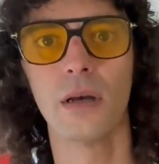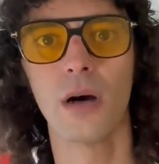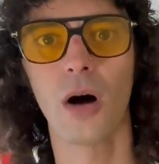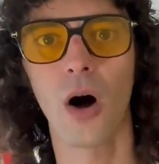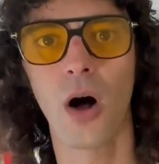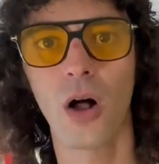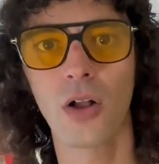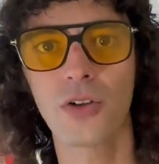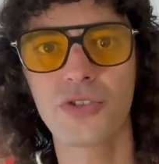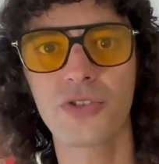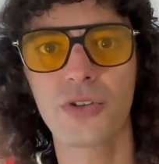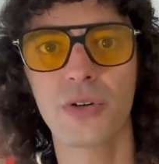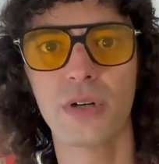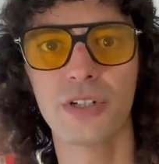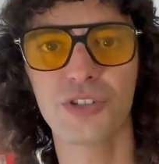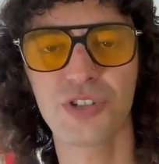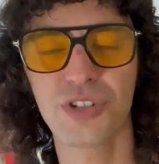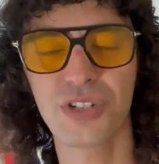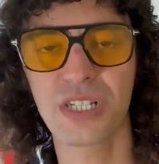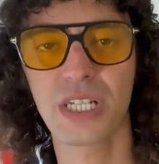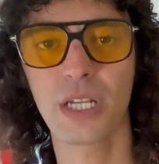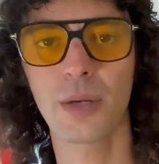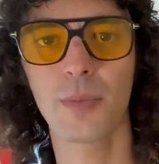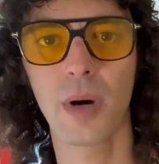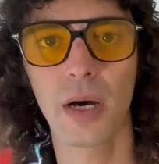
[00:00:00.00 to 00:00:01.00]
also
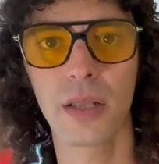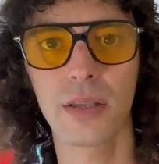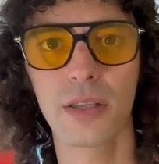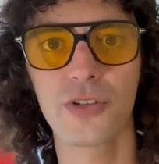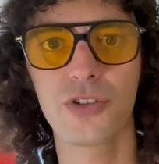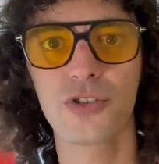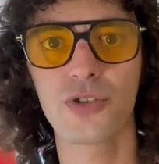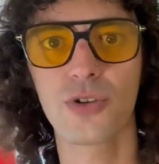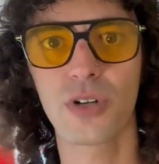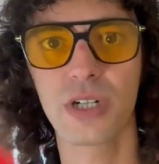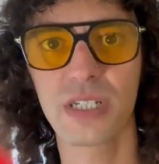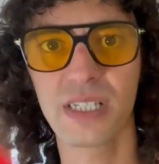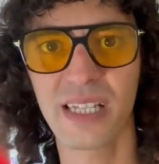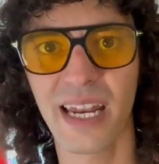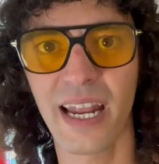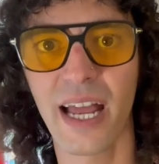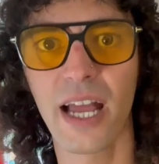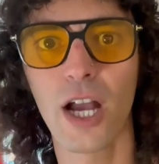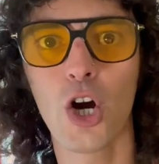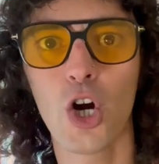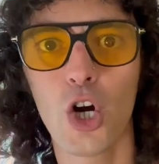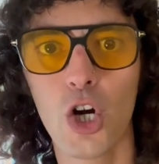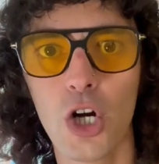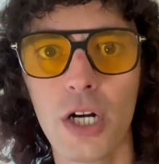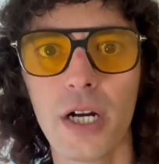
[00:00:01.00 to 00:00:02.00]
interesting about this story is that I
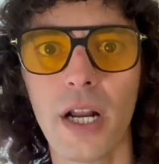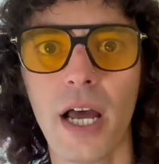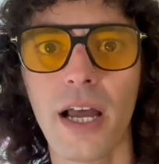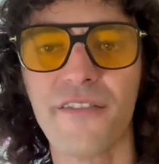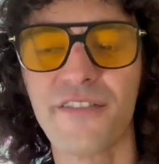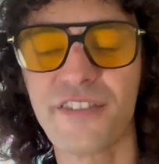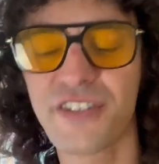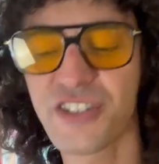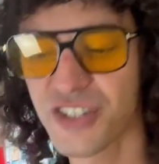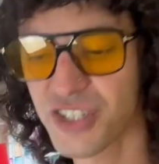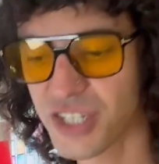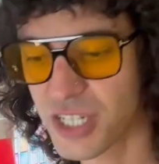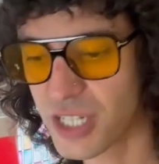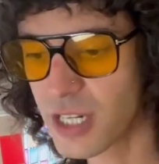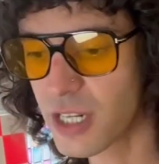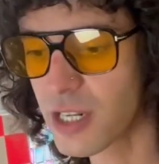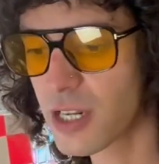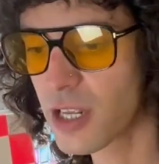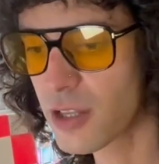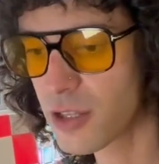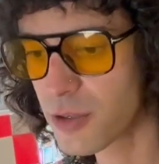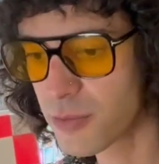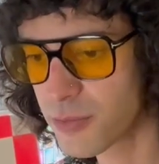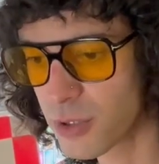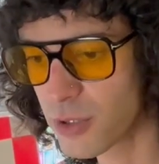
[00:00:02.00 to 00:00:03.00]
heard, I've seen
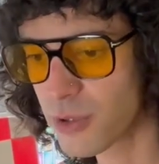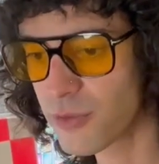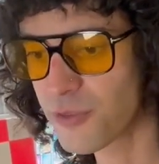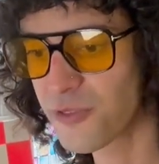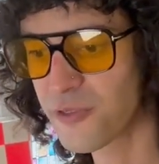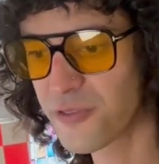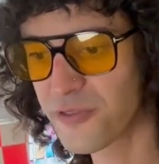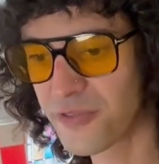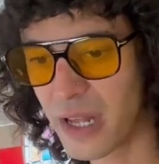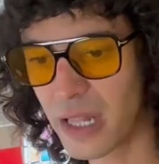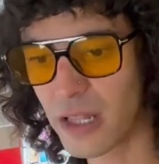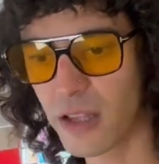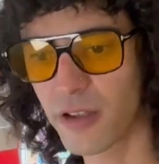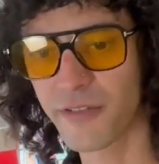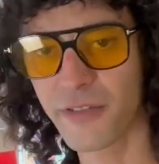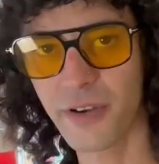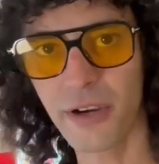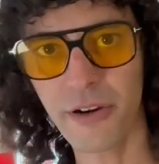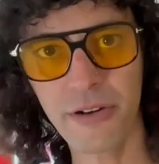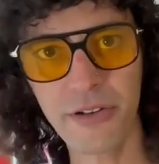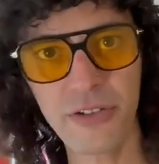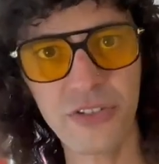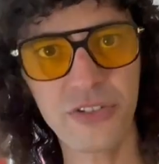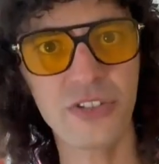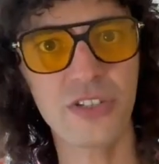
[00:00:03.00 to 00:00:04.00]
another beautiful fella,
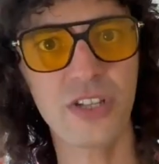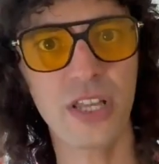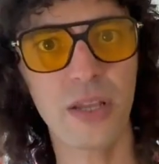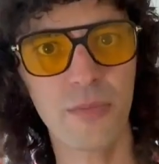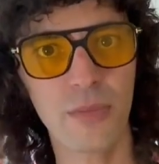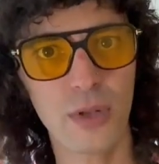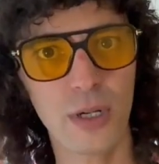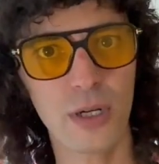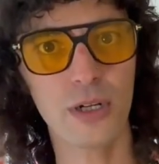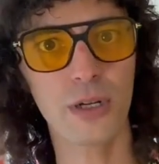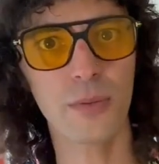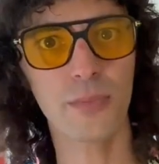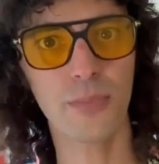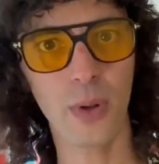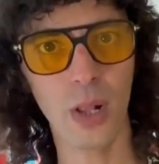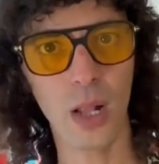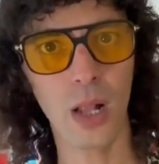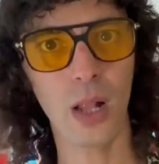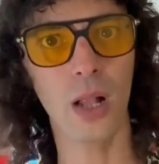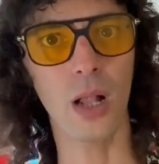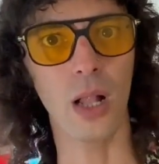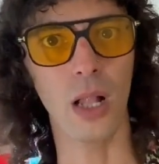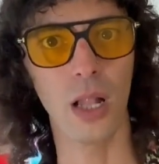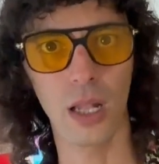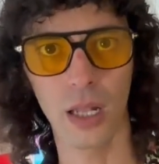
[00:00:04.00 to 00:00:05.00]
very similar to
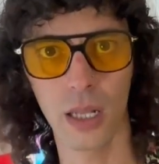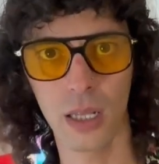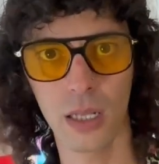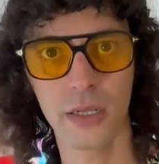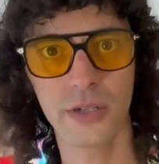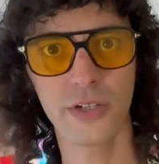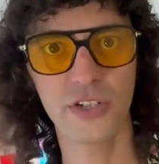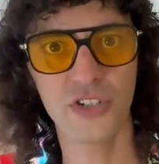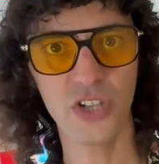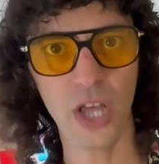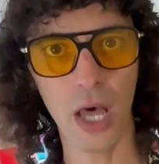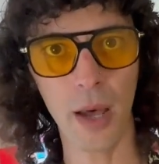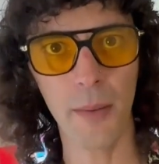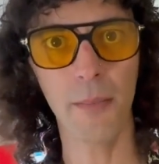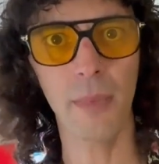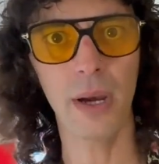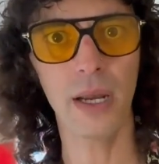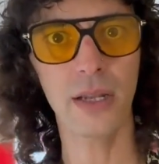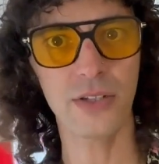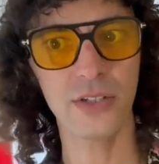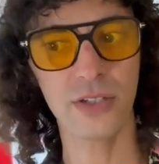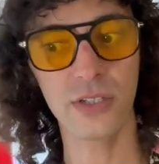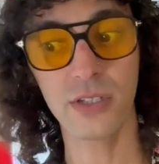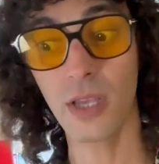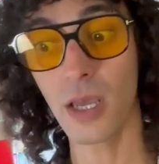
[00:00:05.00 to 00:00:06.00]
Paul. Some
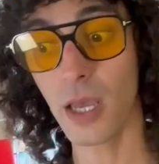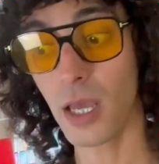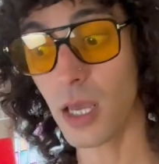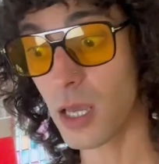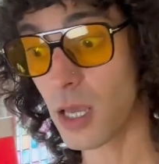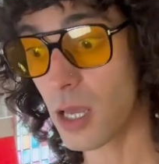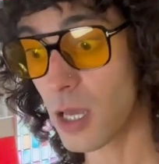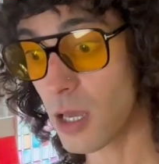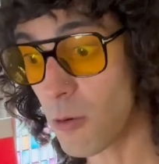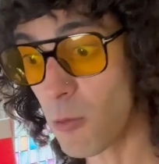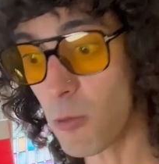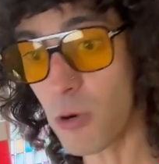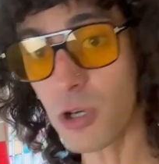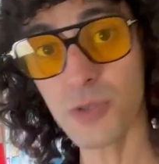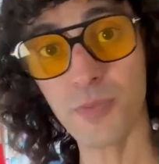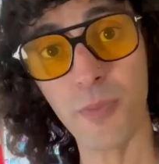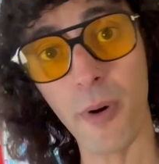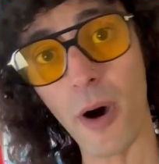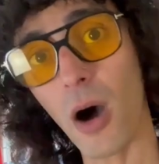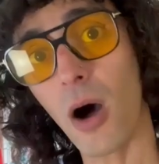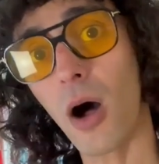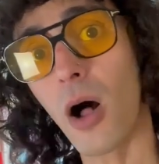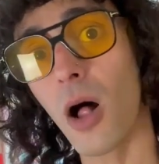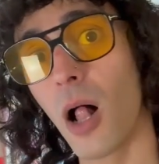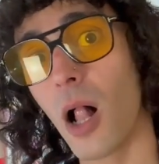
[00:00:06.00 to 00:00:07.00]
might say it was
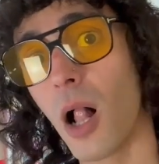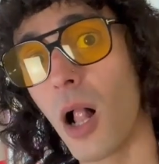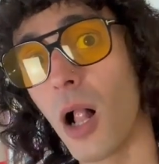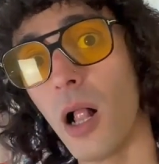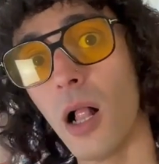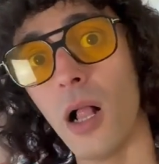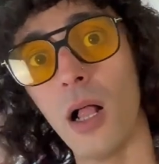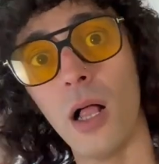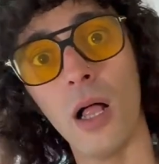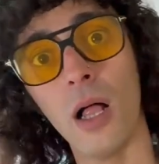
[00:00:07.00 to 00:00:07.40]
Paul